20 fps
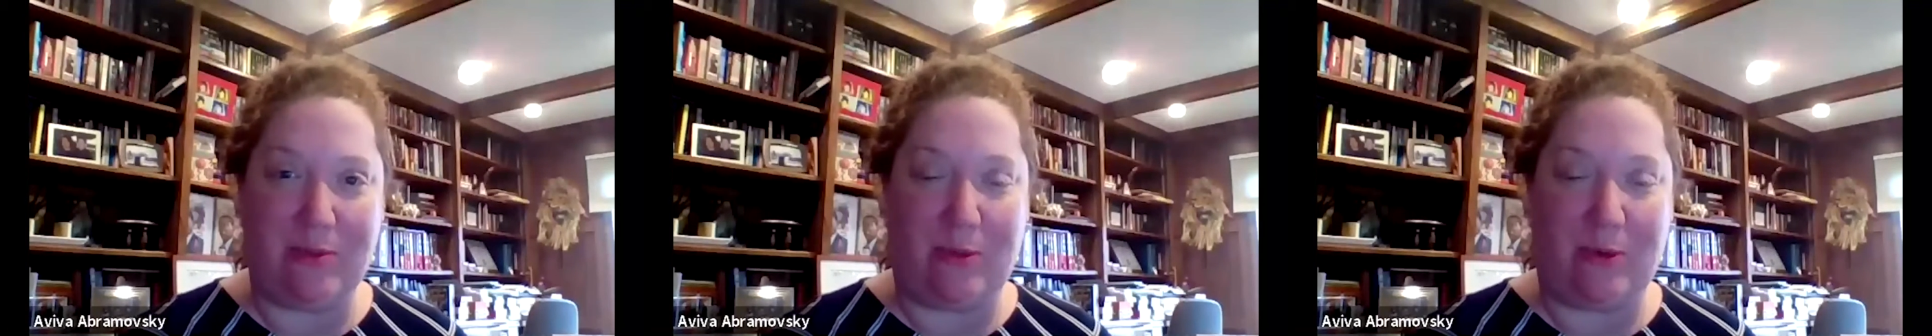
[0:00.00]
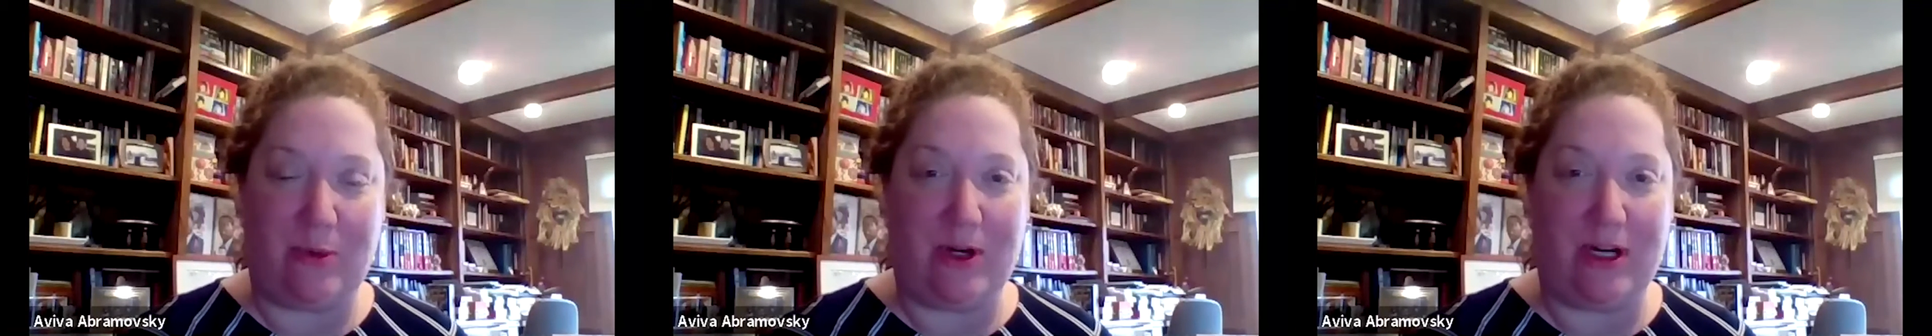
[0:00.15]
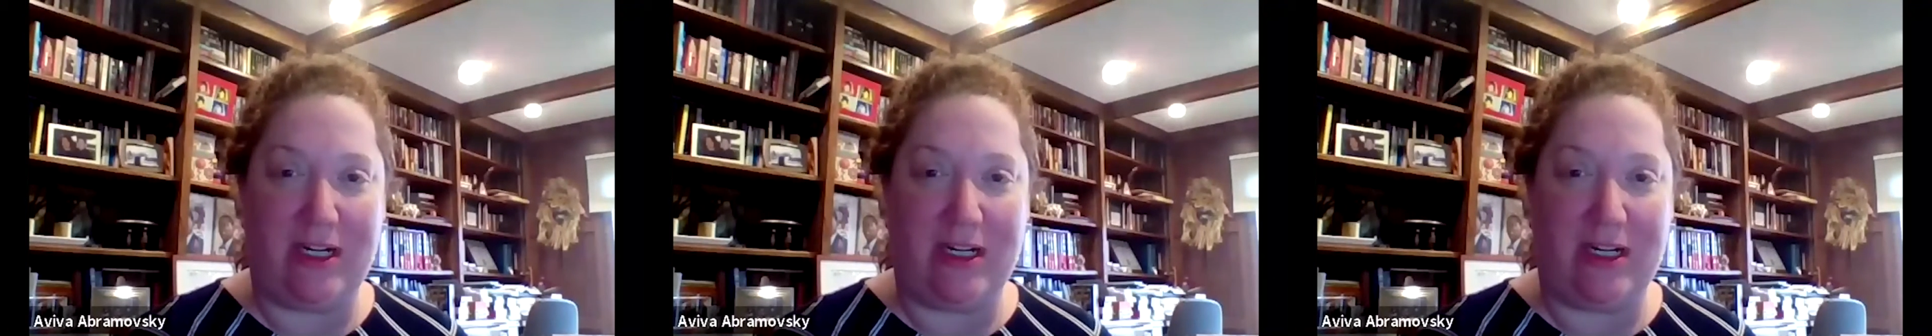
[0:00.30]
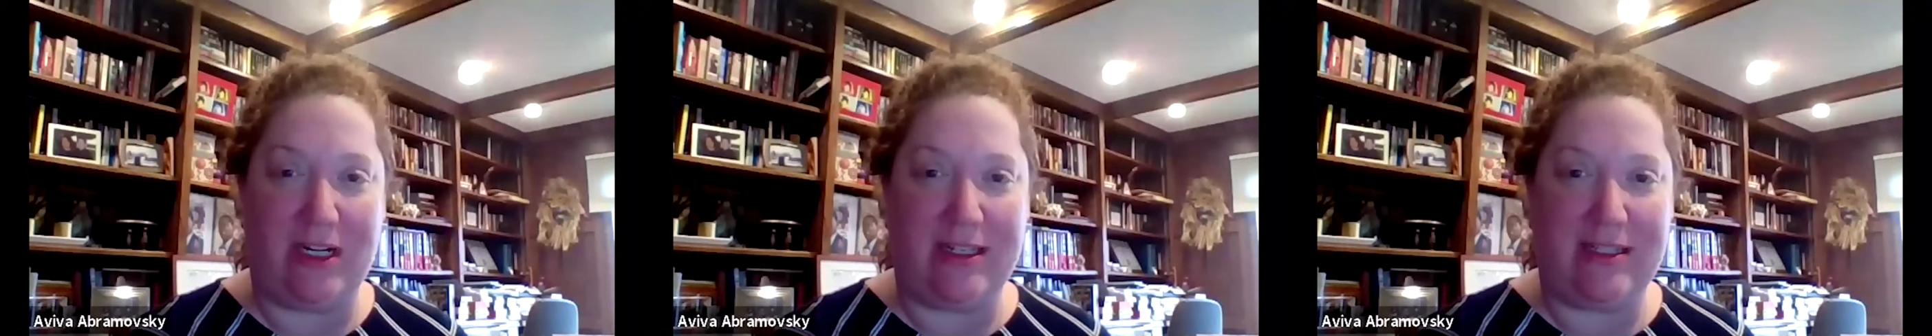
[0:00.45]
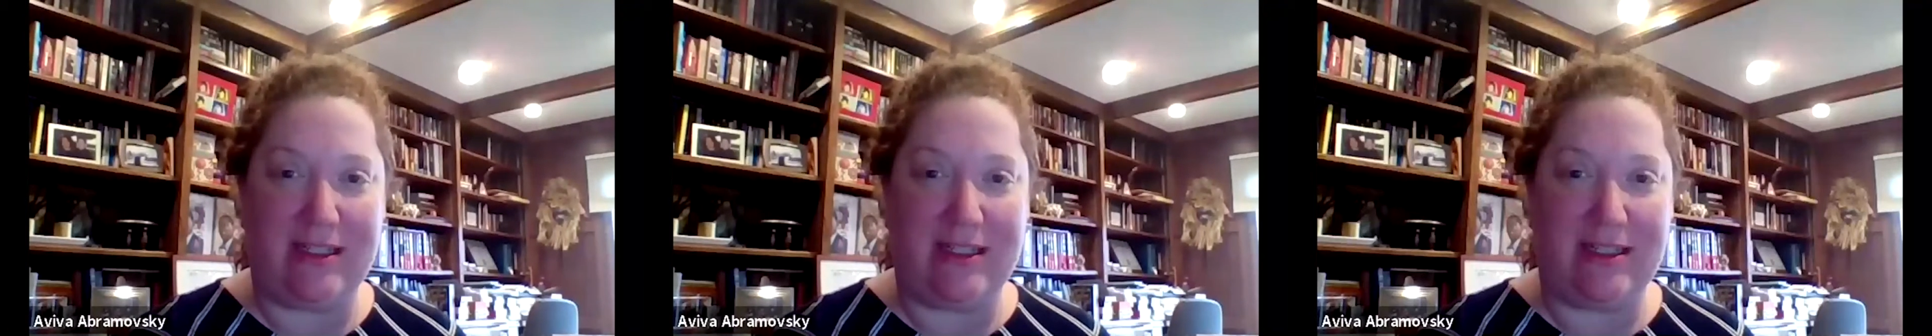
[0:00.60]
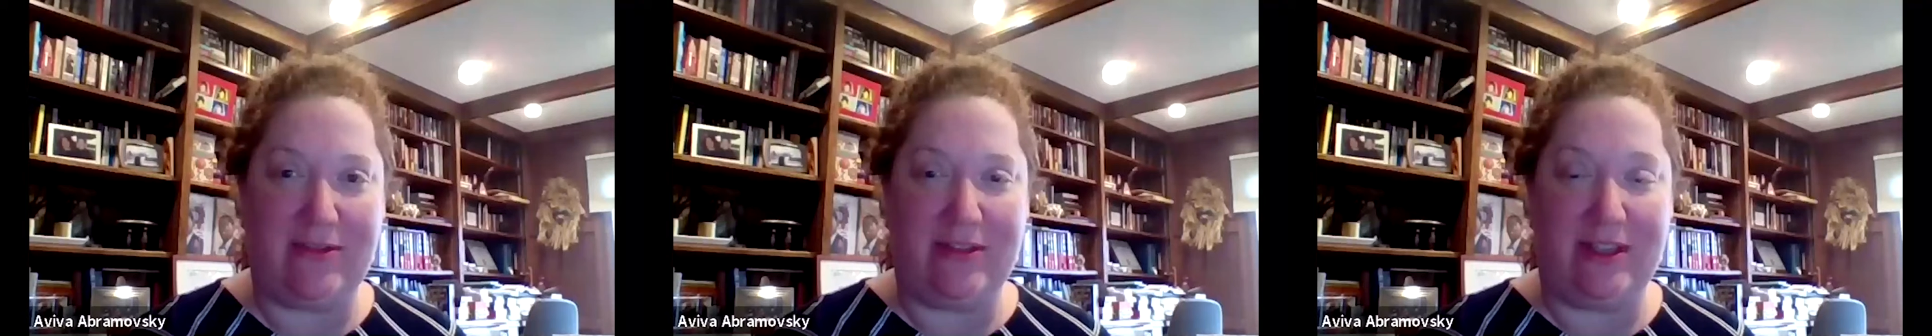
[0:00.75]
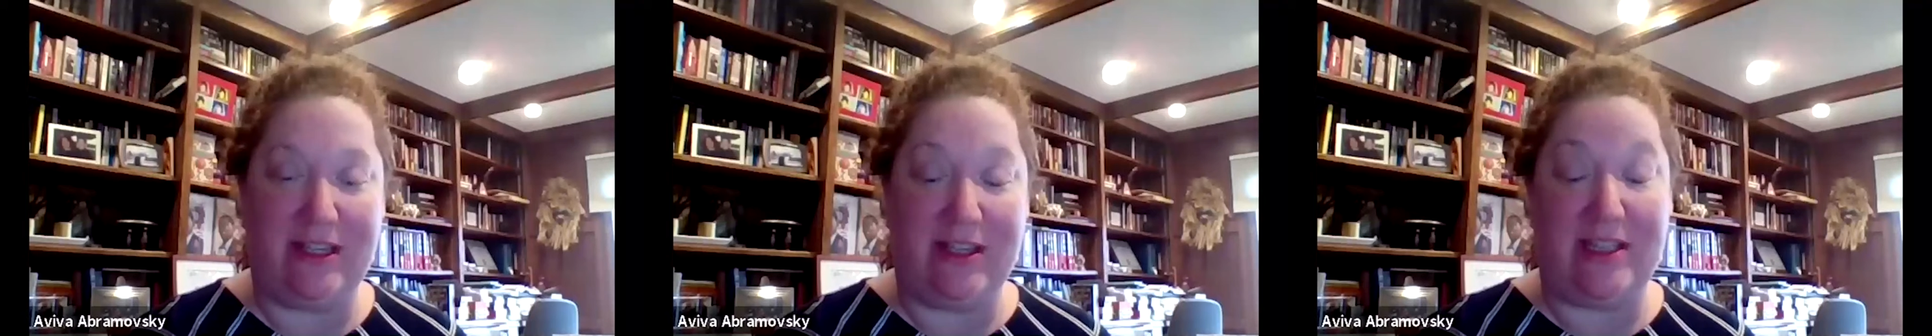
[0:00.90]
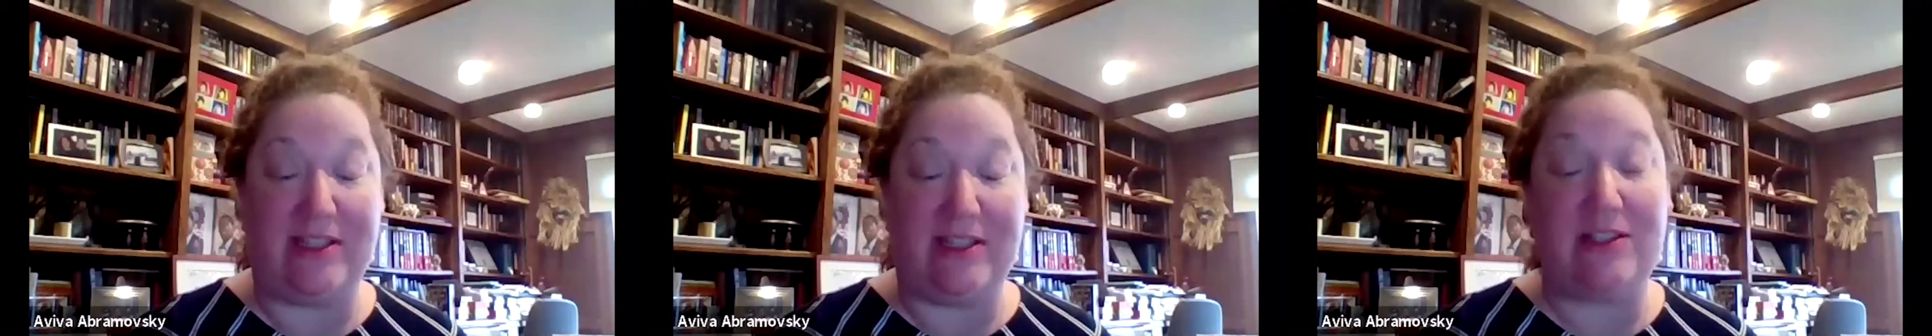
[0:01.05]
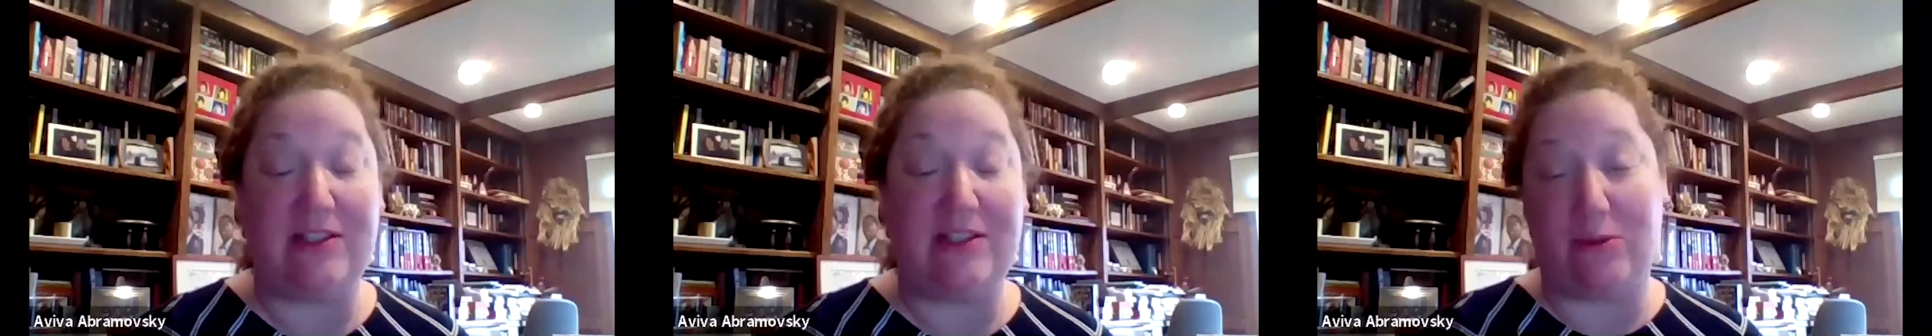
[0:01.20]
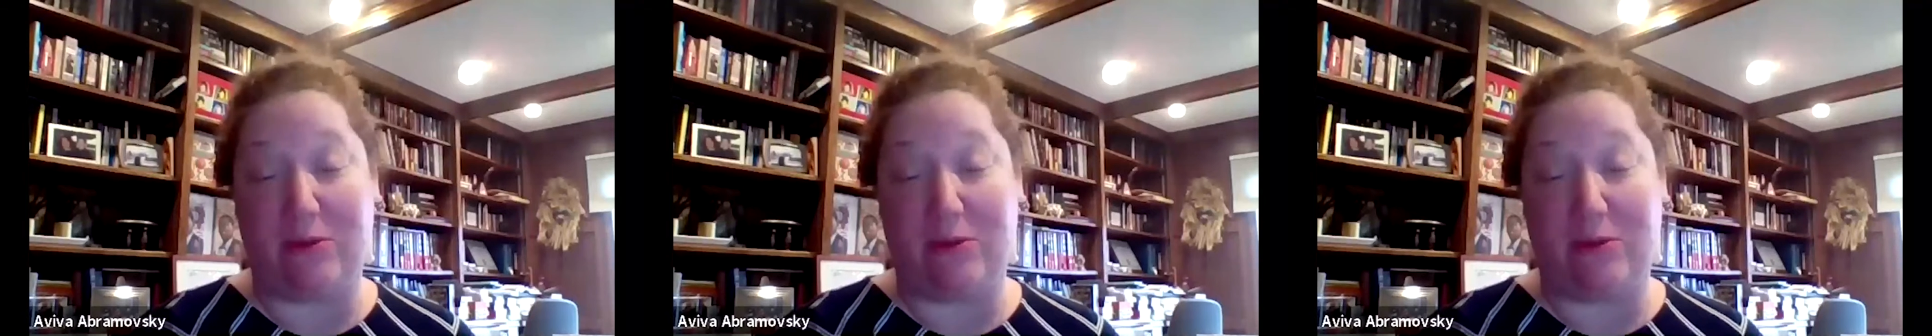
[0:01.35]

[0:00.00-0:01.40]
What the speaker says: is